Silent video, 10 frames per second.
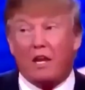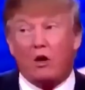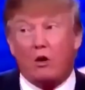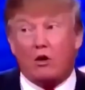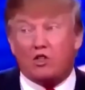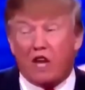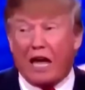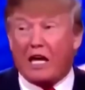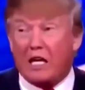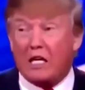Then on
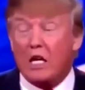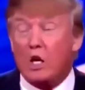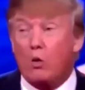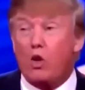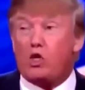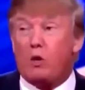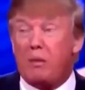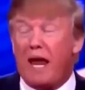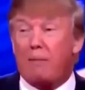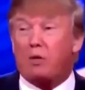second, we should
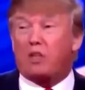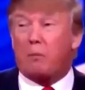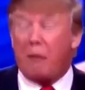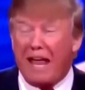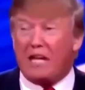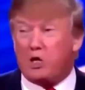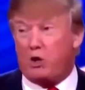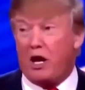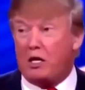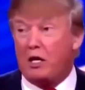be able to
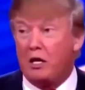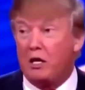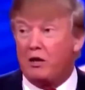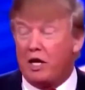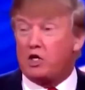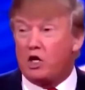penetrate the